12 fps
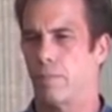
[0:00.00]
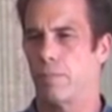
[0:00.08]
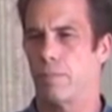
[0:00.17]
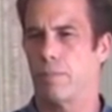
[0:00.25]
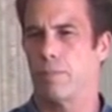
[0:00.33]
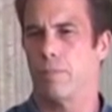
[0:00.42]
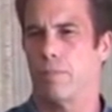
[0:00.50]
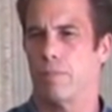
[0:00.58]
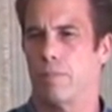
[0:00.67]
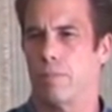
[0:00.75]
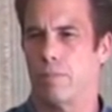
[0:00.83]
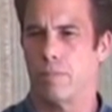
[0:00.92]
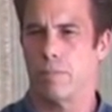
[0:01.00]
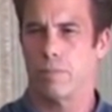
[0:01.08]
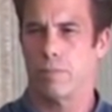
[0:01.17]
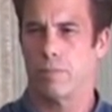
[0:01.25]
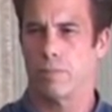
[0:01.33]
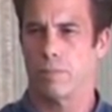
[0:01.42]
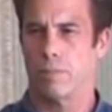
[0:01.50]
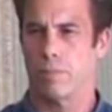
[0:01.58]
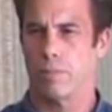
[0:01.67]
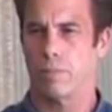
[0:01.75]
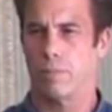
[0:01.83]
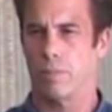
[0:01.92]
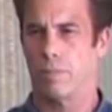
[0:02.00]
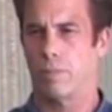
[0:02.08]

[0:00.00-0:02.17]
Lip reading: Nothing is said.